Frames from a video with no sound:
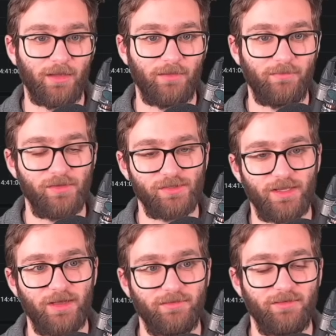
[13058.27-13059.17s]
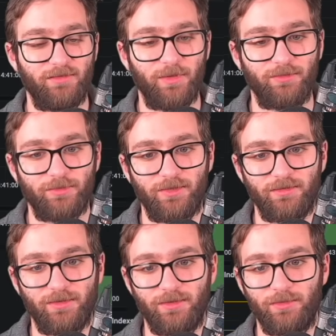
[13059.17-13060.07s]
visualize these metrics
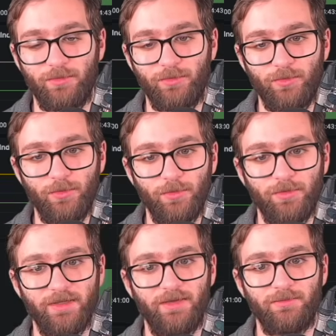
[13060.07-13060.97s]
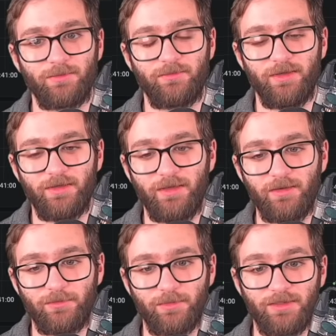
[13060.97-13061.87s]
in a cool, nice Grafana dashboard.